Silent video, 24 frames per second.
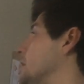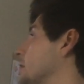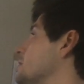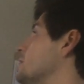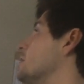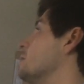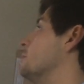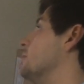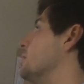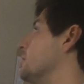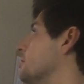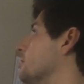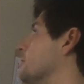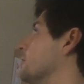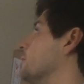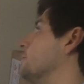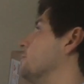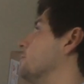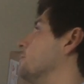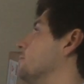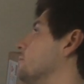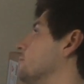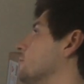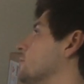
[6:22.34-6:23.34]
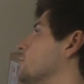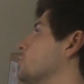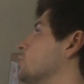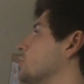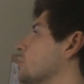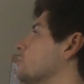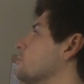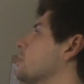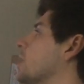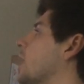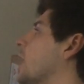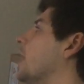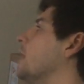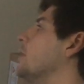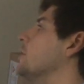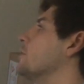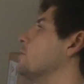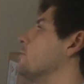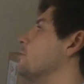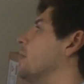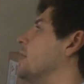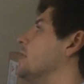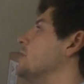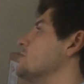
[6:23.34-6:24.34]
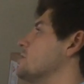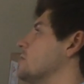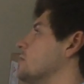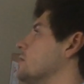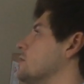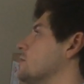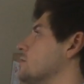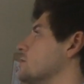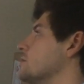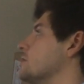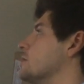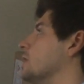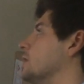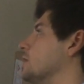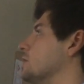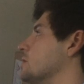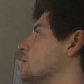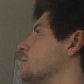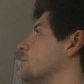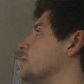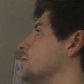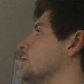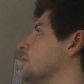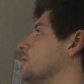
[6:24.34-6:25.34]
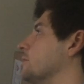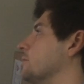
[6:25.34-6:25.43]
needs to be done. Some kind of maintenance needs to be done.